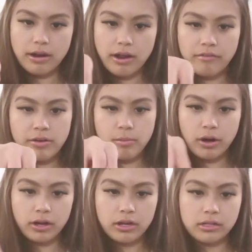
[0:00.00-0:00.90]
every
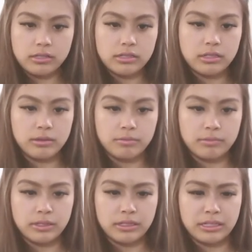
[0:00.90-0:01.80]
market is
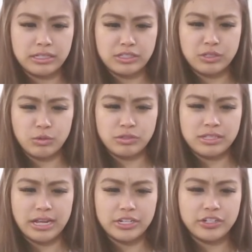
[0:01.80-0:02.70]
seemingly so
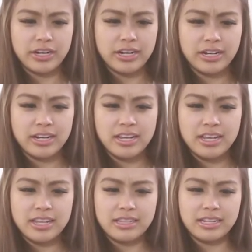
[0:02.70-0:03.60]
saturated
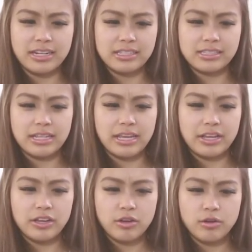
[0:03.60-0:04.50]
that it's like